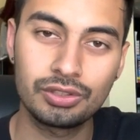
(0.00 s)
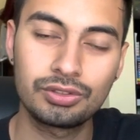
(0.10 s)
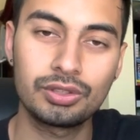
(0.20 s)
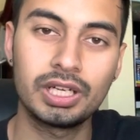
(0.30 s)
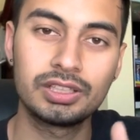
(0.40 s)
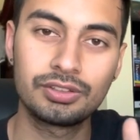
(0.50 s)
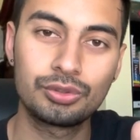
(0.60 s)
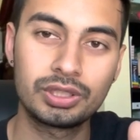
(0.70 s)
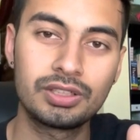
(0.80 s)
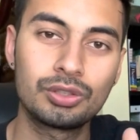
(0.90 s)
so other
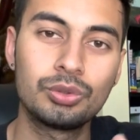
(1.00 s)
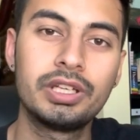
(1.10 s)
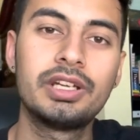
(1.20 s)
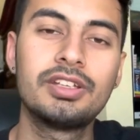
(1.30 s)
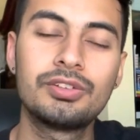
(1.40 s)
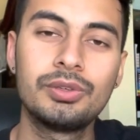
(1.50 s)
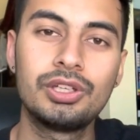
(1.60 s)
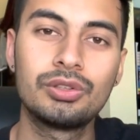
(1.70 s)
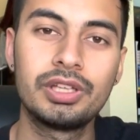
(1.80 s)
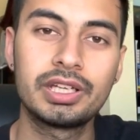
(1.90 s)
students who need this
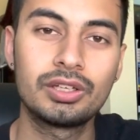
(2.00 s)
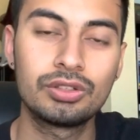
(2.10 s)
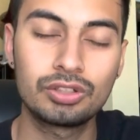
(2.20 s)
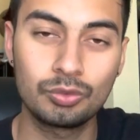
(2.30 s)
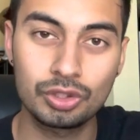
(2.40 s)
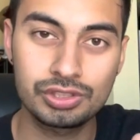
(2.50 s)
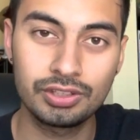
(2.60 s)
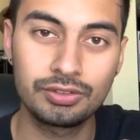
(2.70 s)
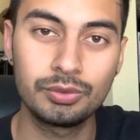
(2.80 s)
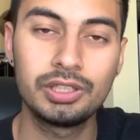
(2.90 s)
video, they can also watch
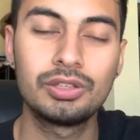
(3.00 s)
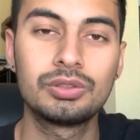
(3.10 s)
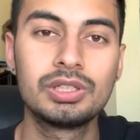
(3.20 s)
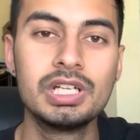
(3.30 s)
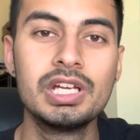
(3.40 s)
this video.